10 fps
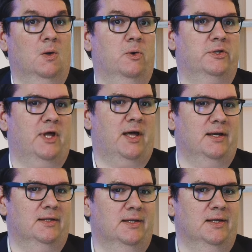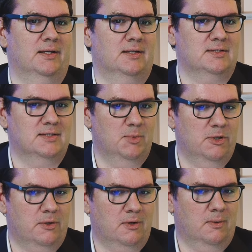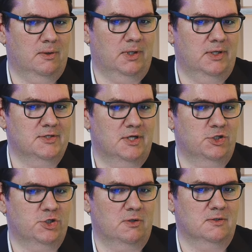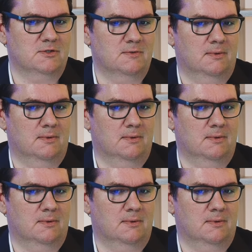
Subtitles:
or targeting similar organizations,